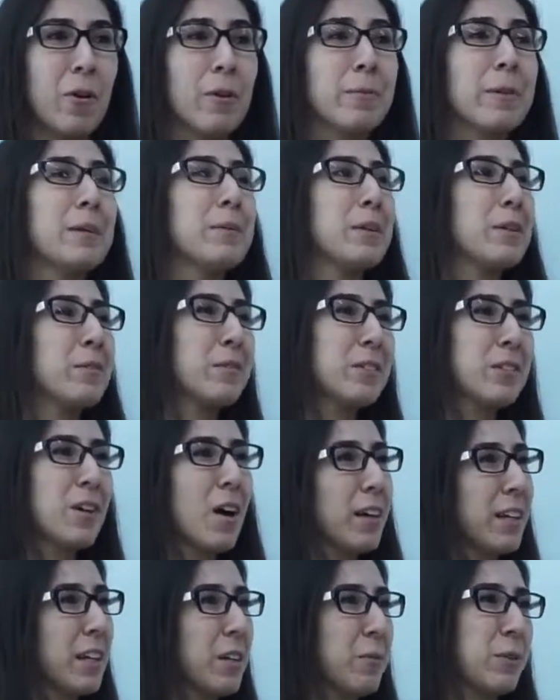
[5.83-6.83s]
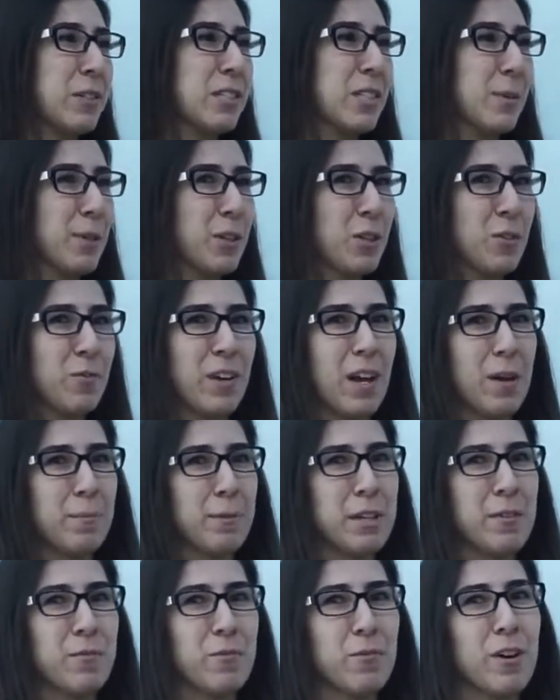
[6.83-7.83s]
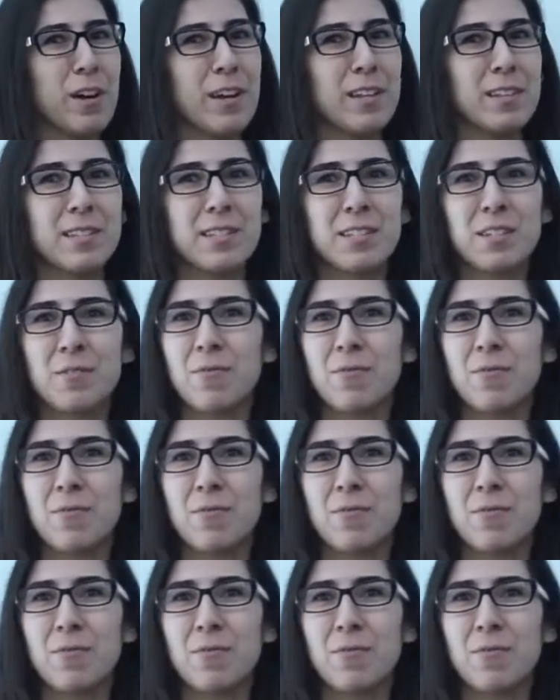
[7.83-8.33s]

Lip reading: or maybe even talking with some of your family and friends,